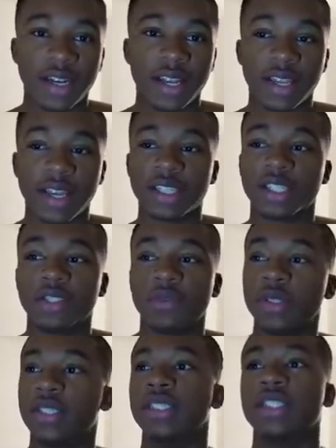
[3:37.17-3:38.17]
Like I should have
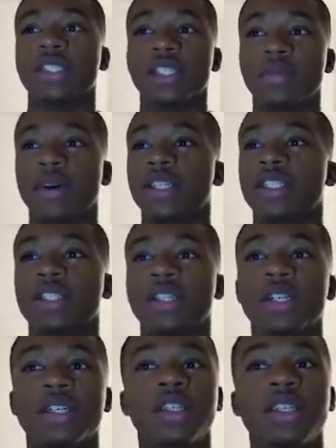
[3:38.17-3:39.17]
went to the gym. I should
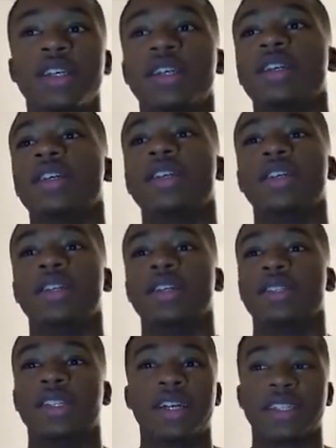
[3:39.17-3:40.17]
have
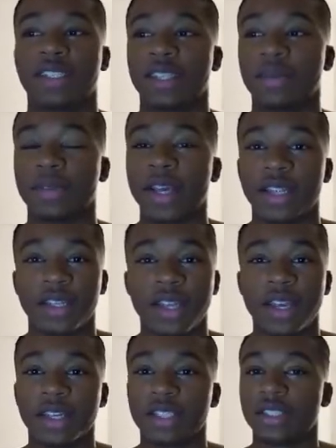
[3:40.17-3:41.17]
not skipped that
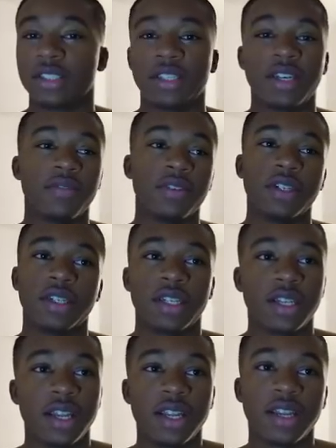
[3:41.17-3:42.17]
day. I should have never done
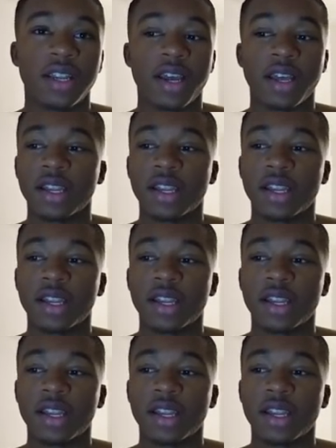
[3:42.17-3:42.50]
any of that.